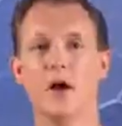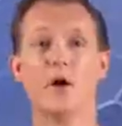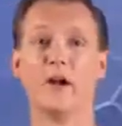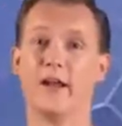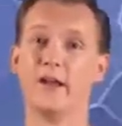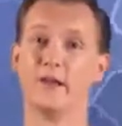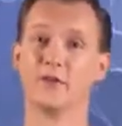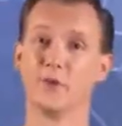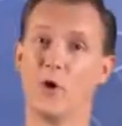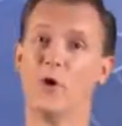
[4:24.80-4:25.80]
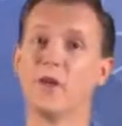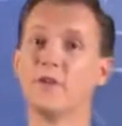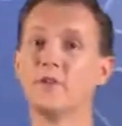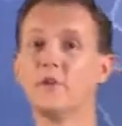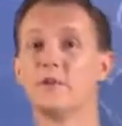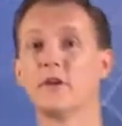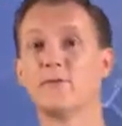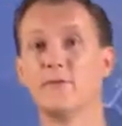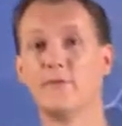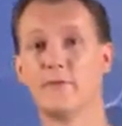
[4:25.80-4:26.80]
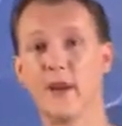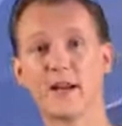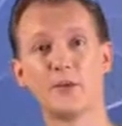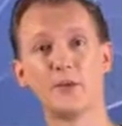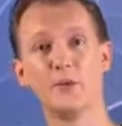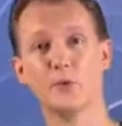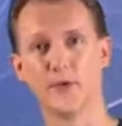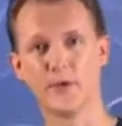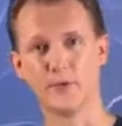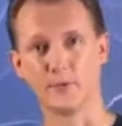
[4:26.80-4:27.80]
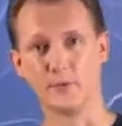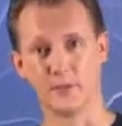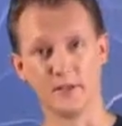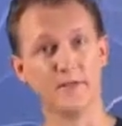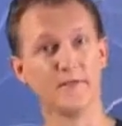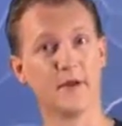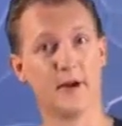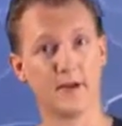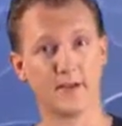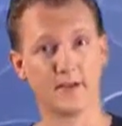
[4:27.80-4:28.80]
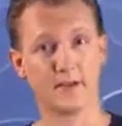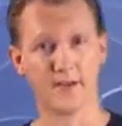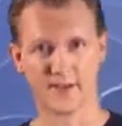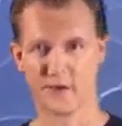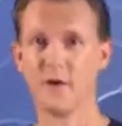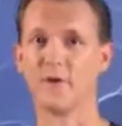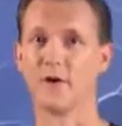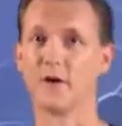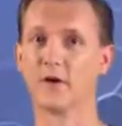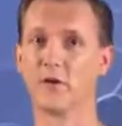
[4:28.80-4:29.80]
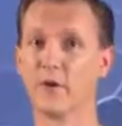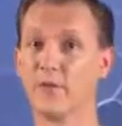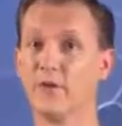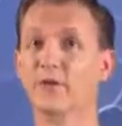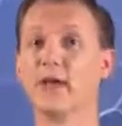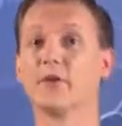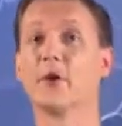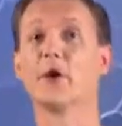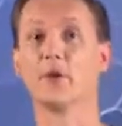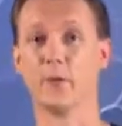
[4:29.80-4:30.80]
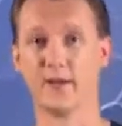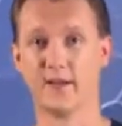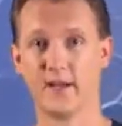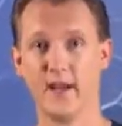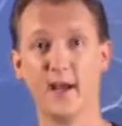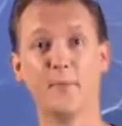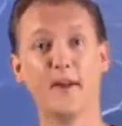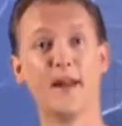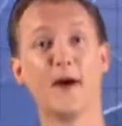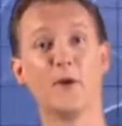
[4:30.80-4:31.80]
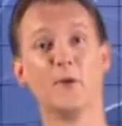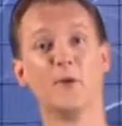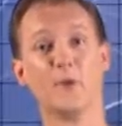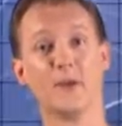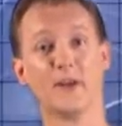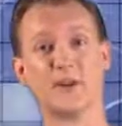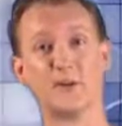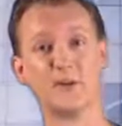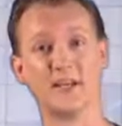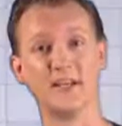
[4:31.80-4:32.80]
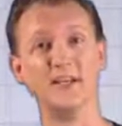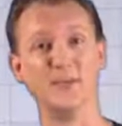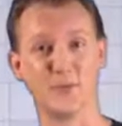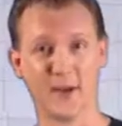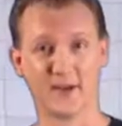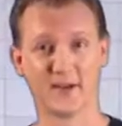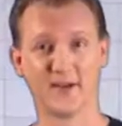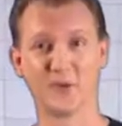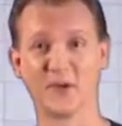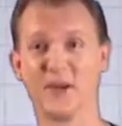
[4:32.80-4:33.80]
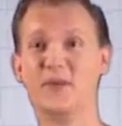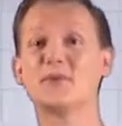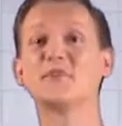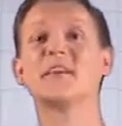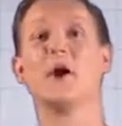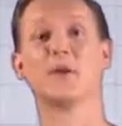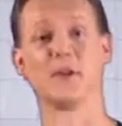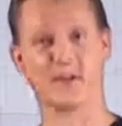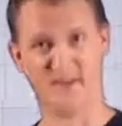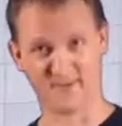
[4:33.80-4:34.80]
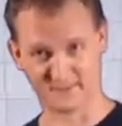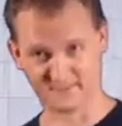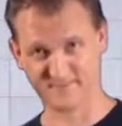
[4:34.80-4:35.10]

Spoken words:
Alright, so all we have to do to convert a fraction into a decimal is divide. And so far, we've been doing that the hard way. But now, we're going to do it the easy way. We're going to use a calculator.